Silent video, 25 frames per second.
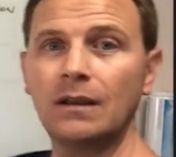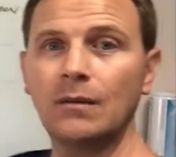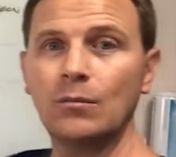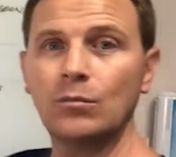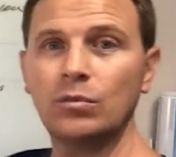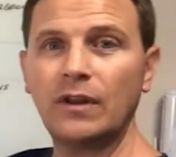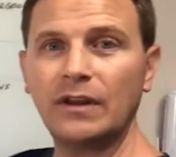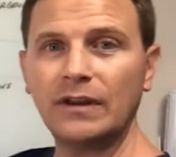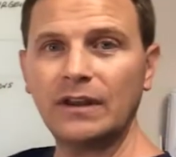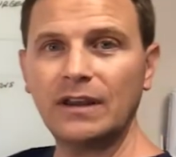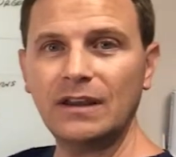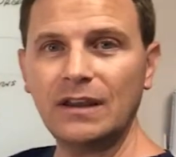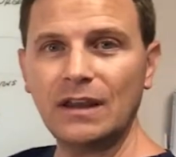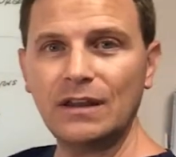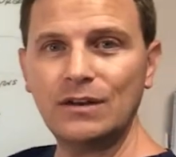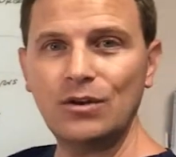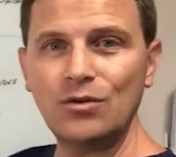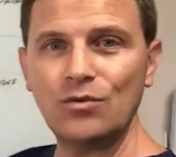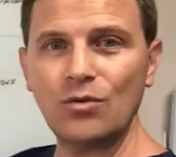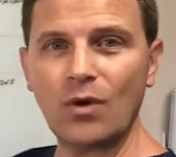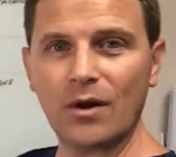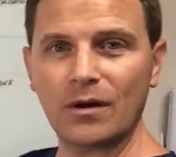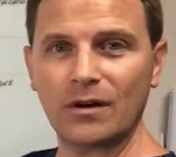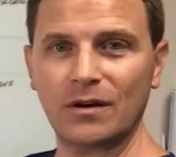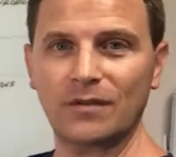plugging in
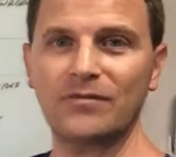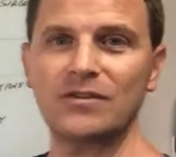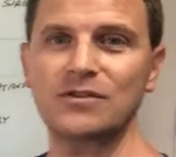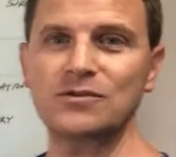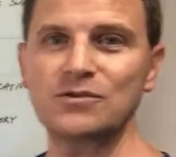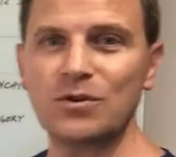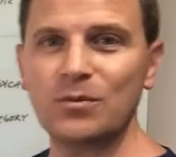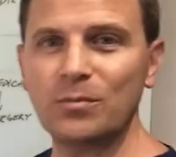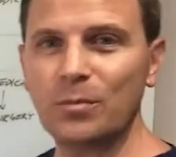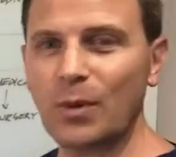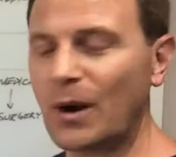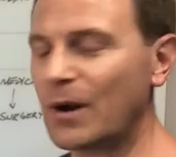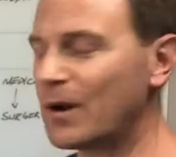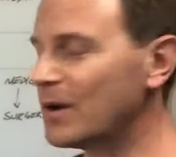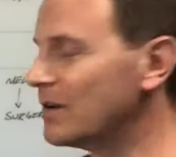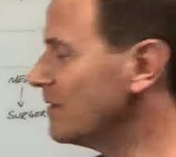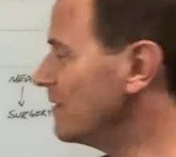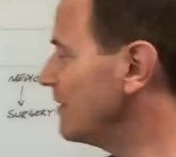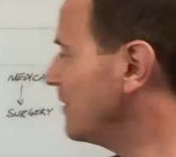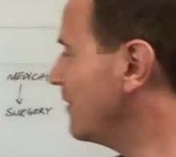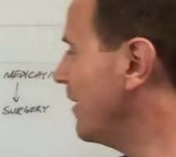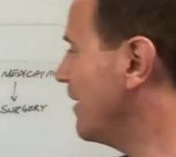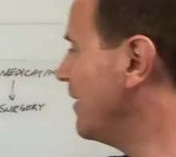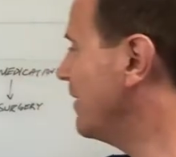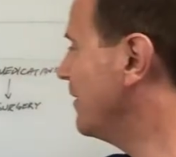new artificial
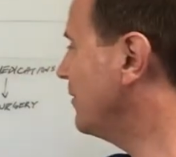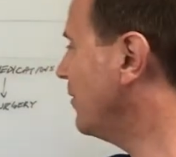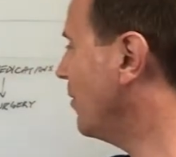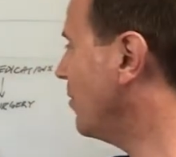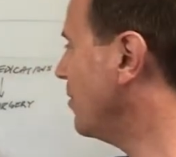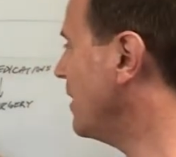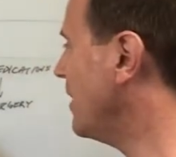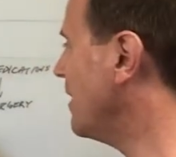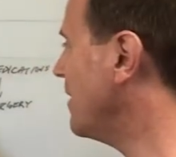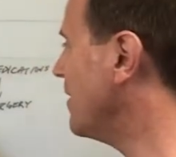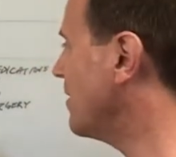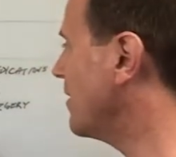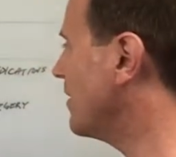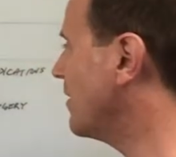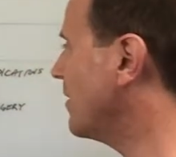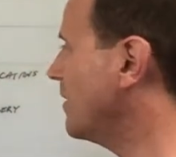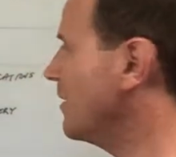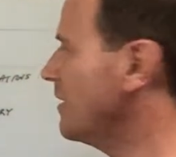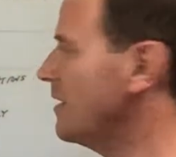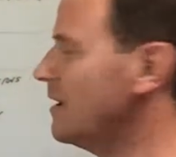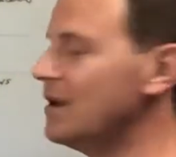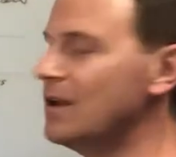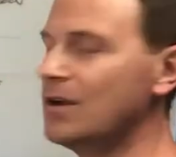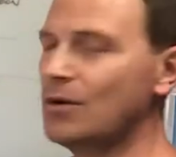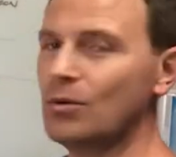parts. So
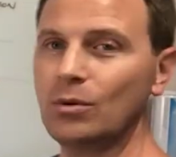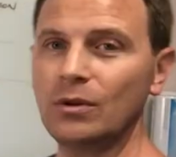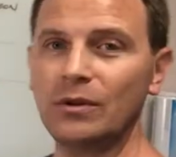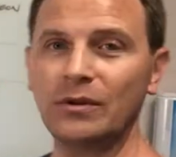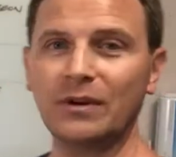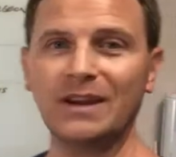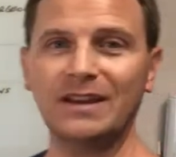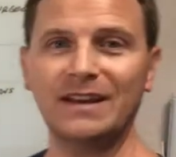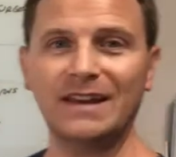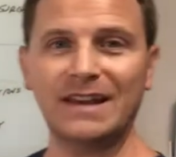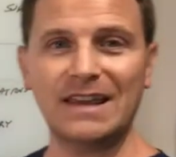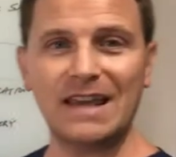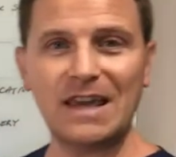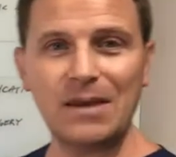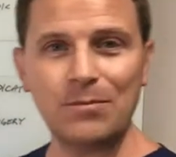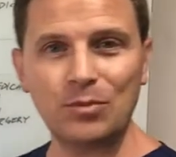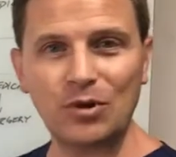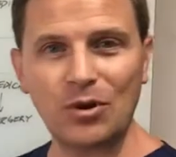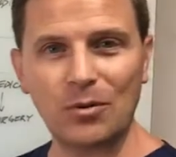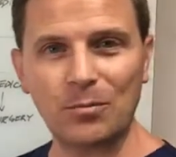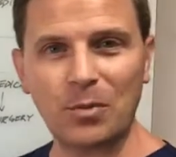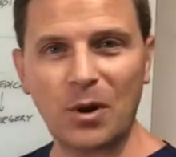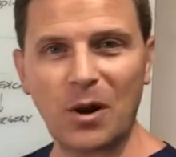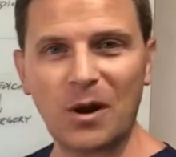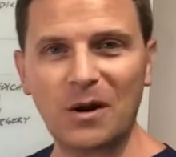here, we're looking to keep
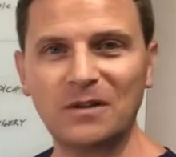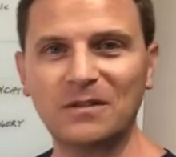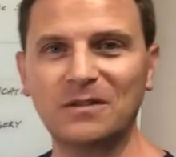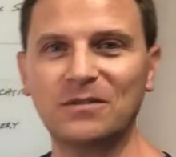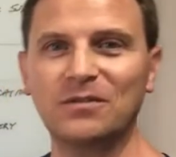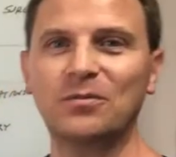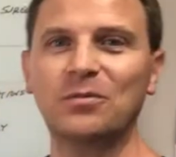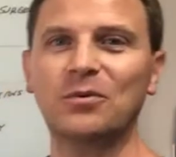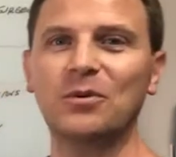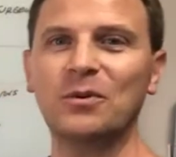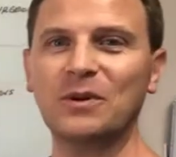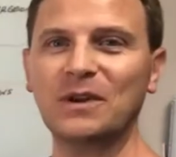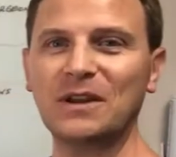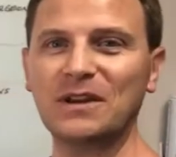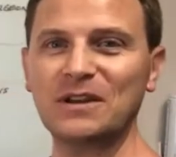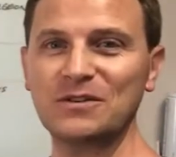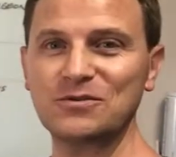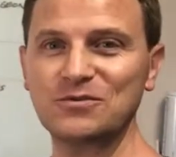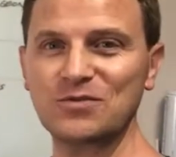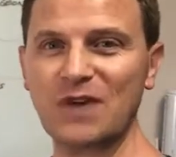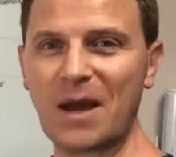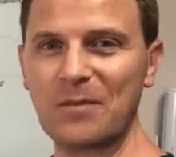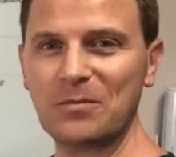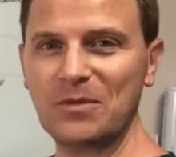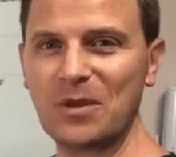your parts, we're looking to
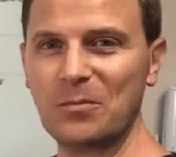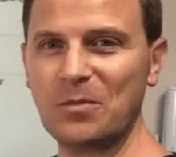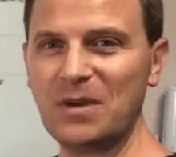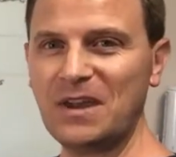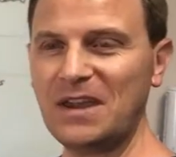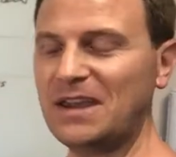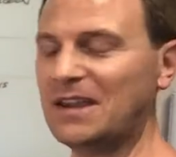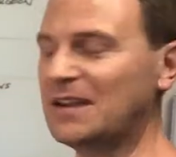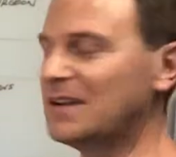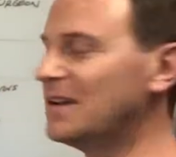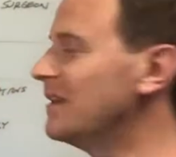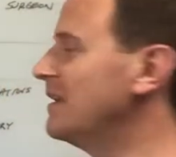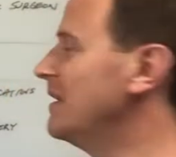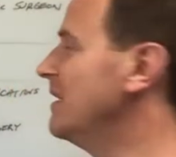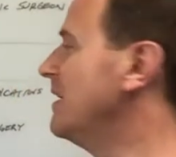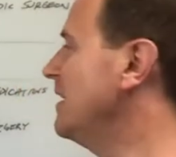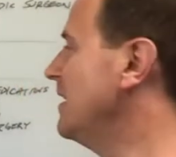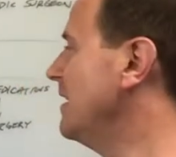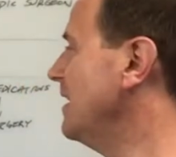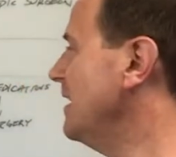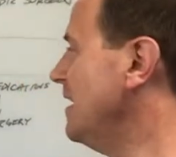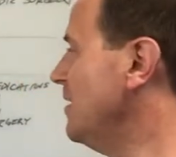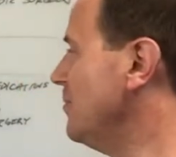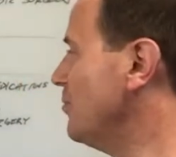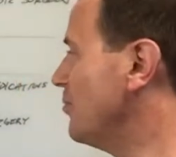drop the pain,
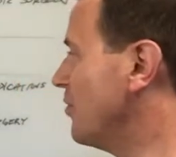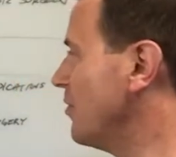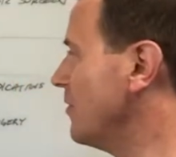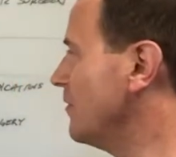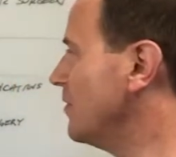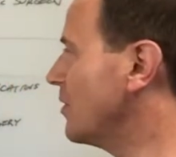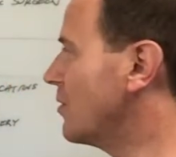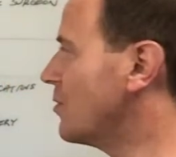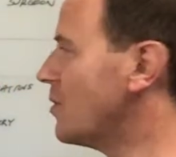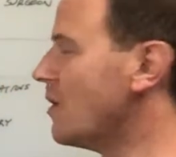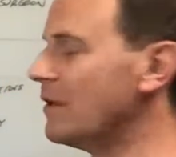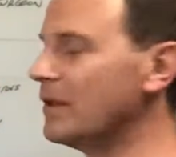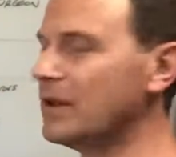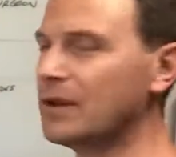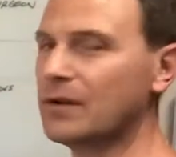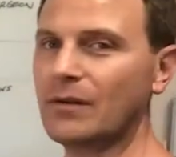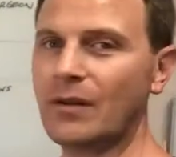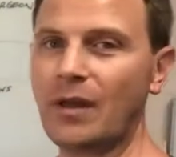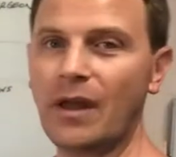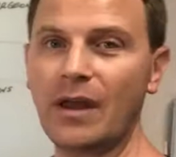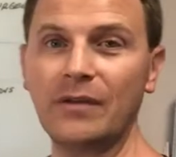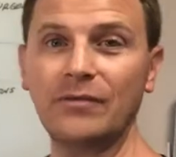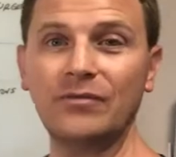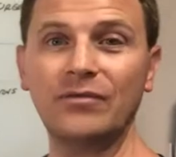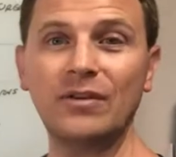improve your quality of
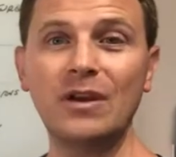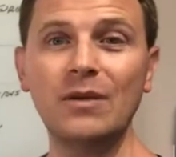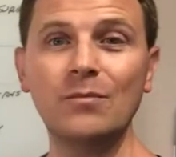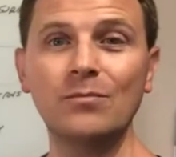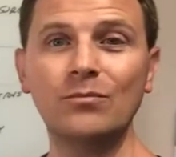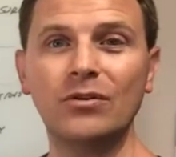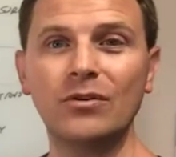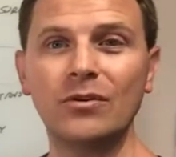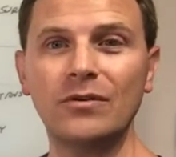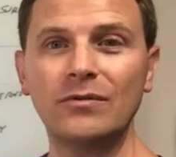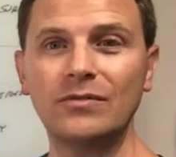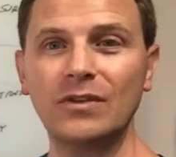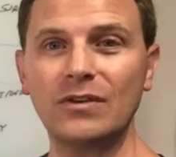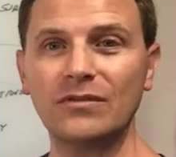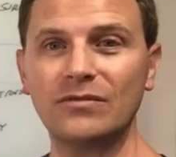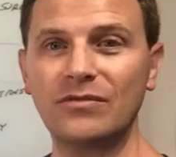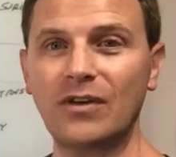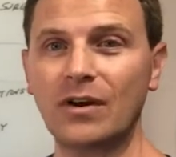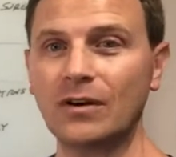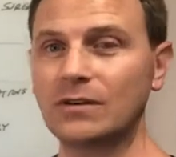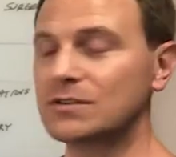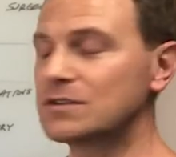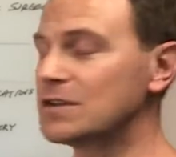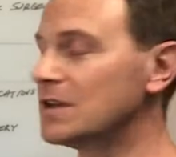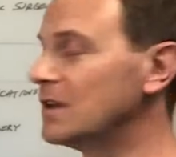life, improve your
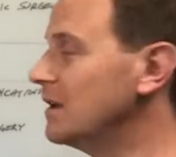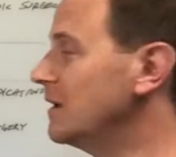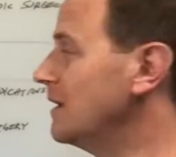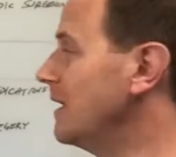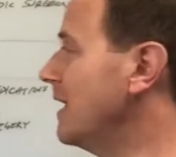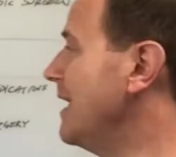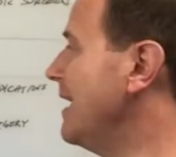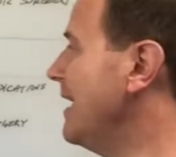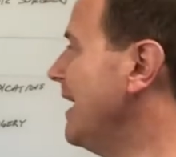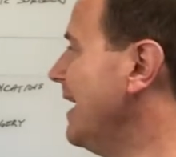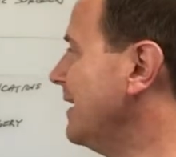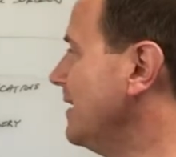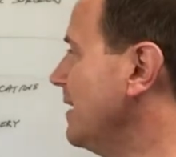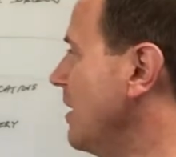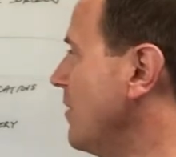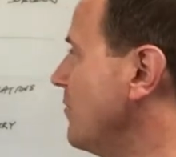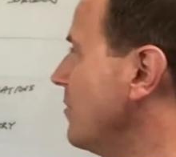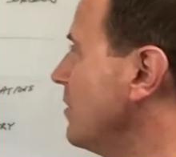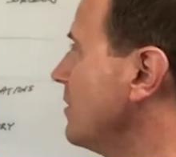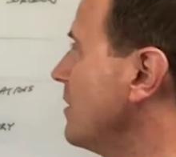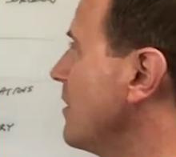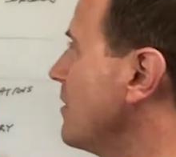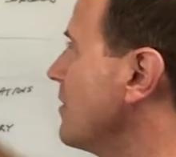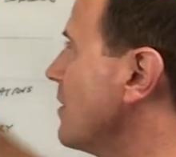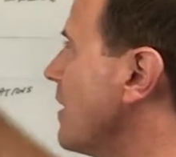function, and give you
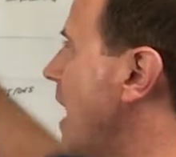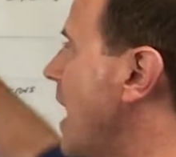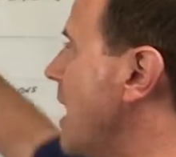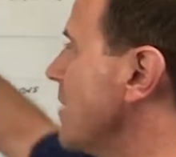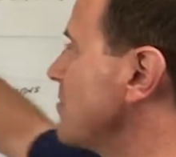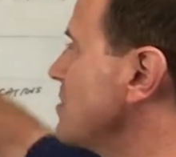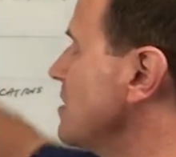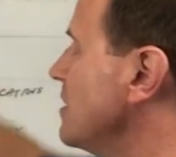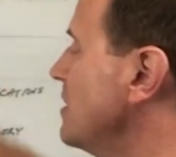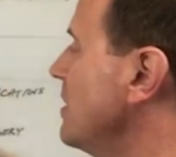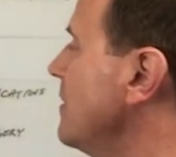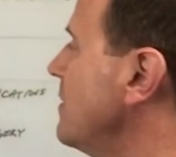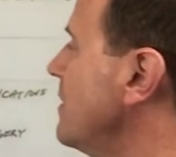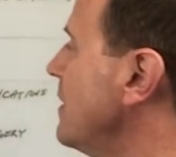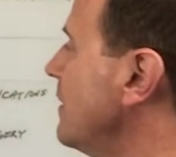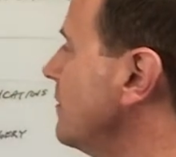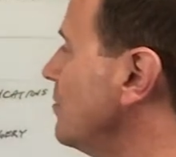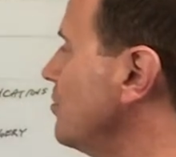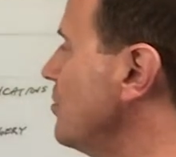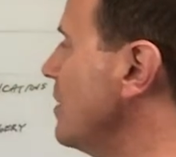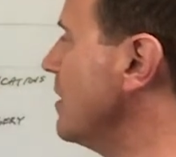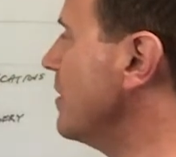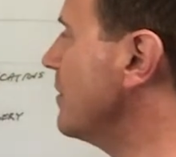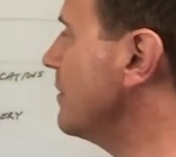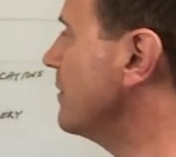another option in this
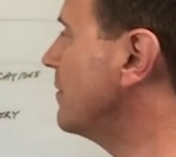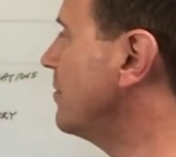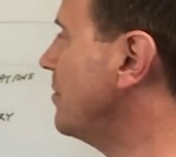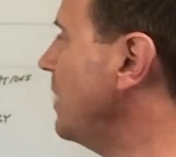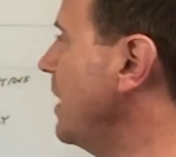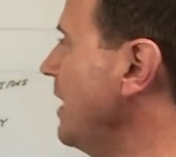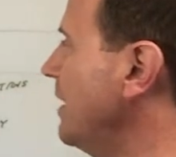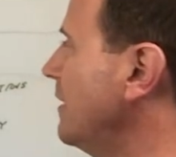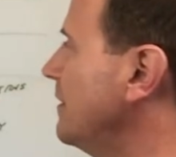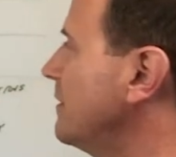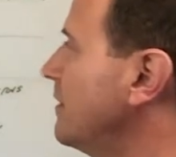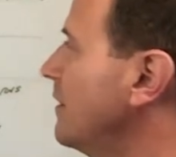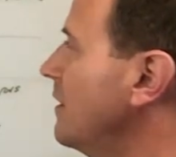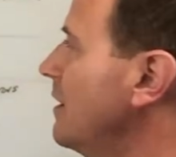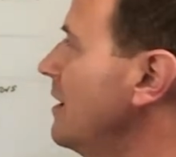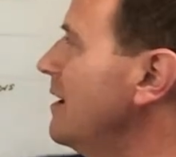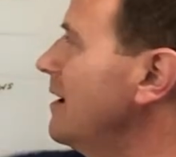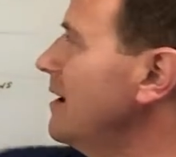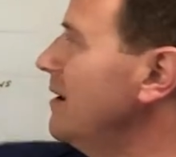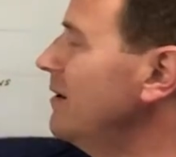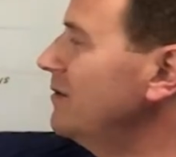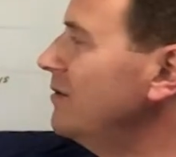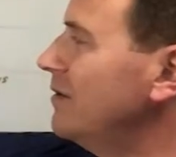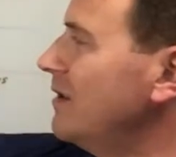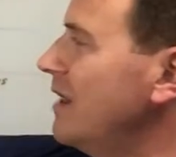middle space
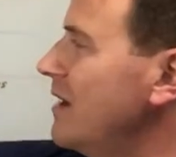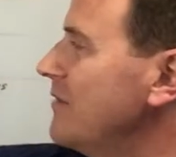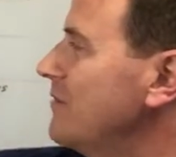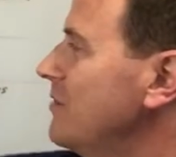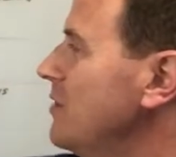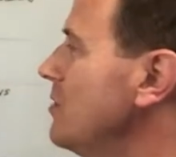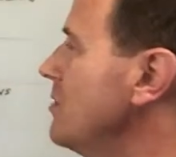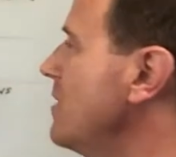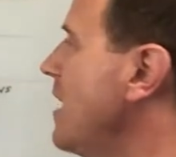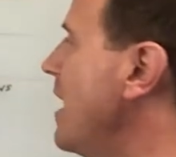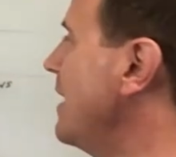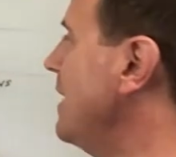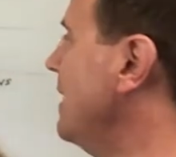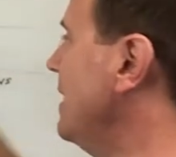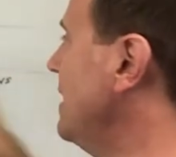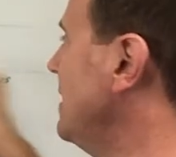so that if you're not